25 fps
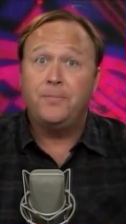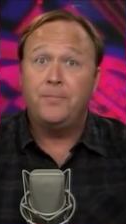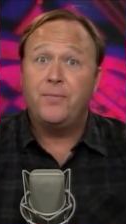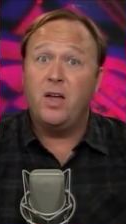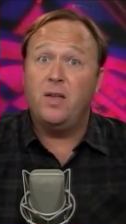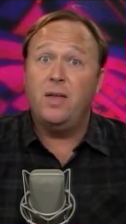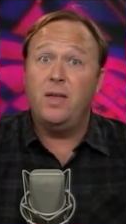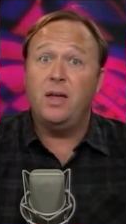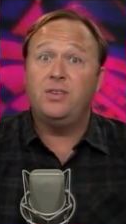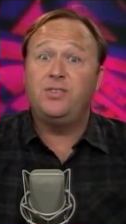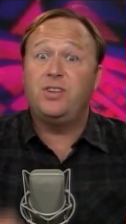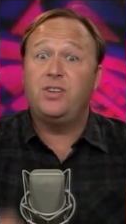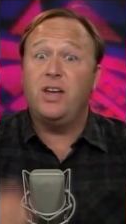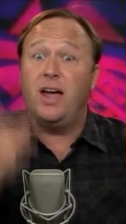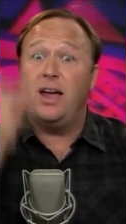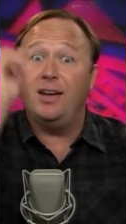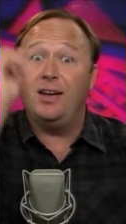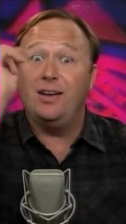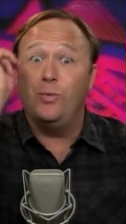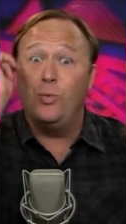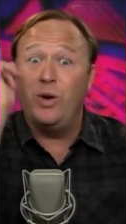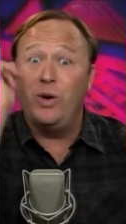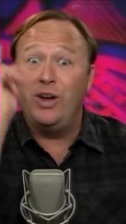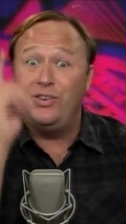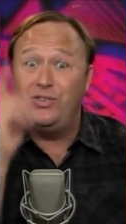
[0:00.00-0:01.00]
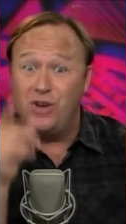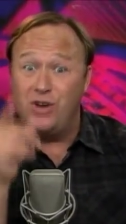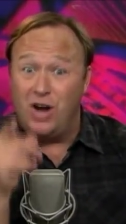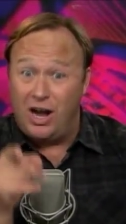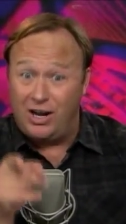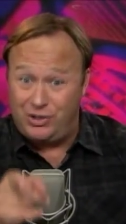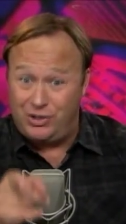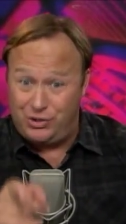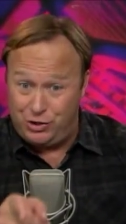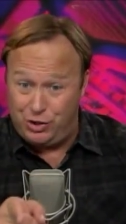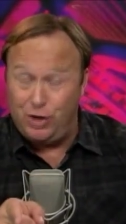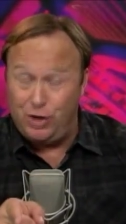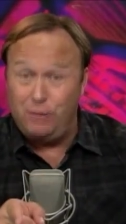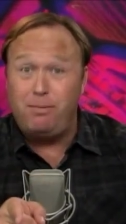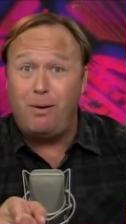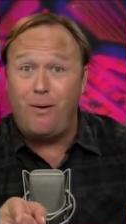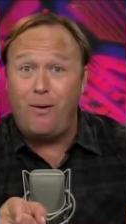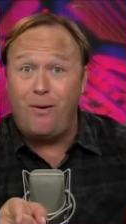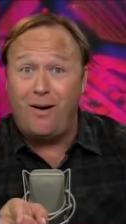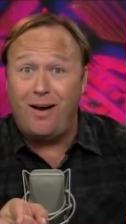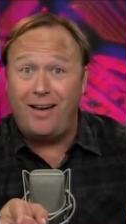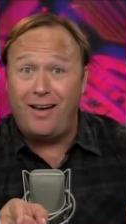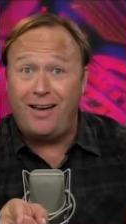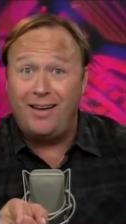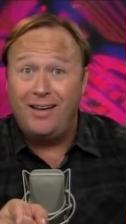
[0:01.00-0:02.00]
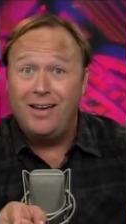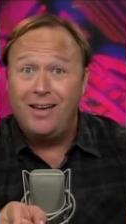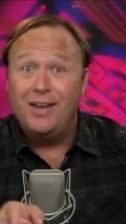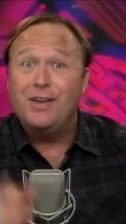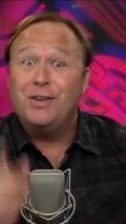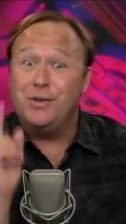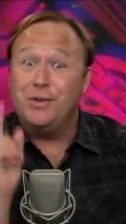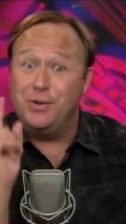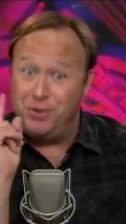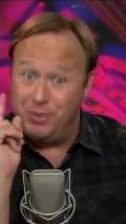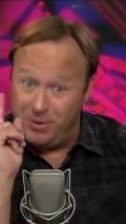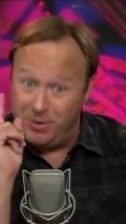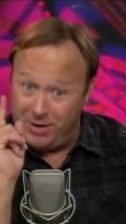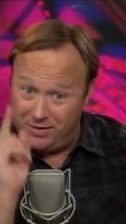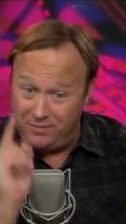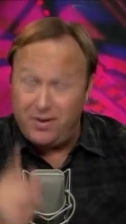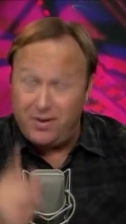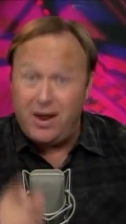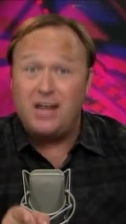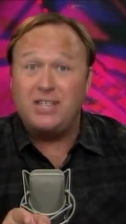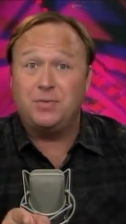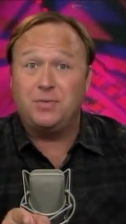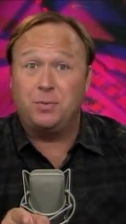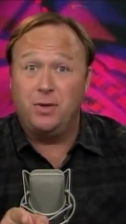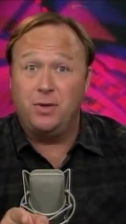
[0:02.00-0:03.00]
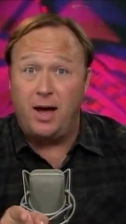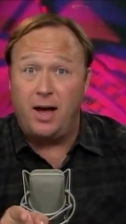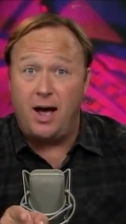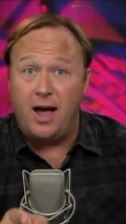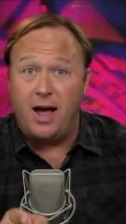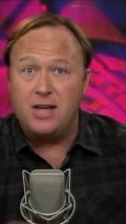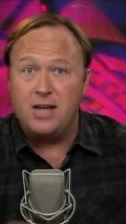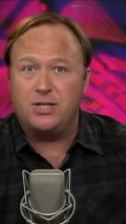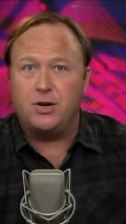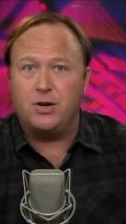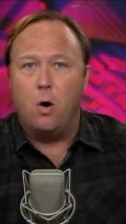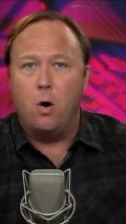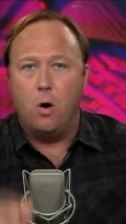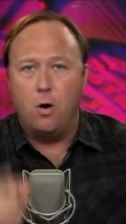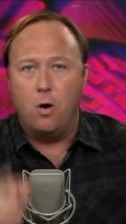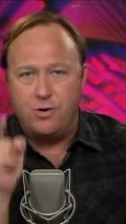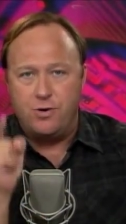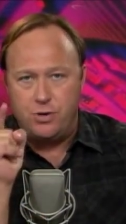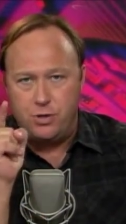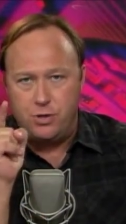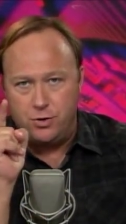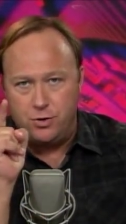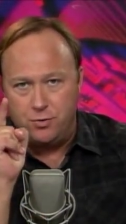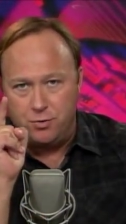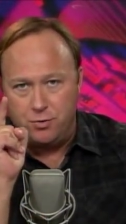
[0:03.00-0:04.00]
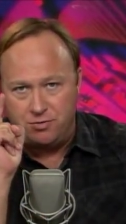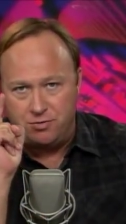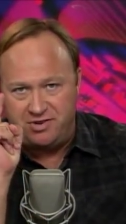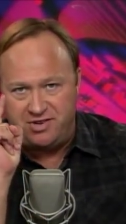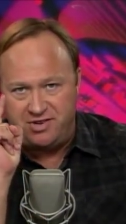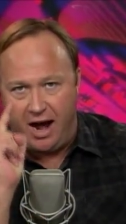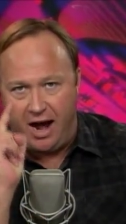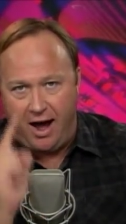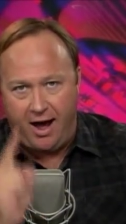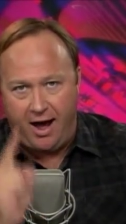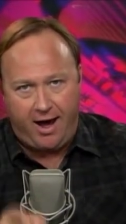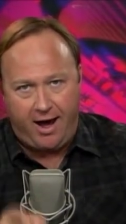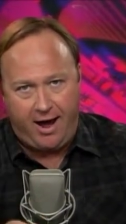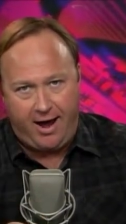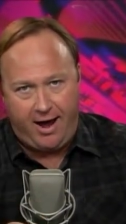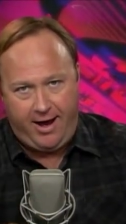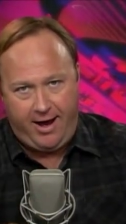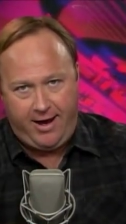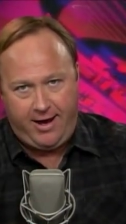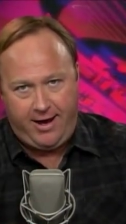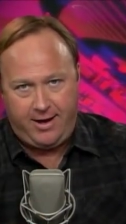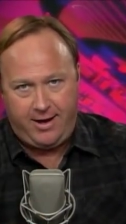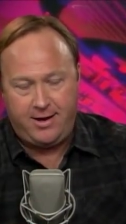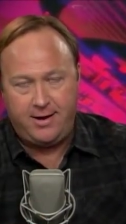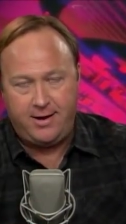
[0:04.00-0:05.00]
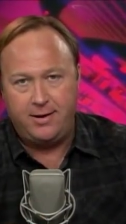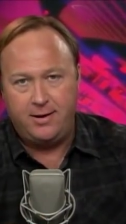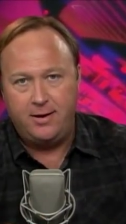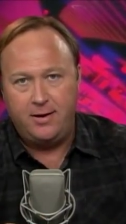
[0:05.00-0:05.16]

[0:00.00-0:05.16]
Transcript: And they said, we taught you, boy. You invest with us or you die.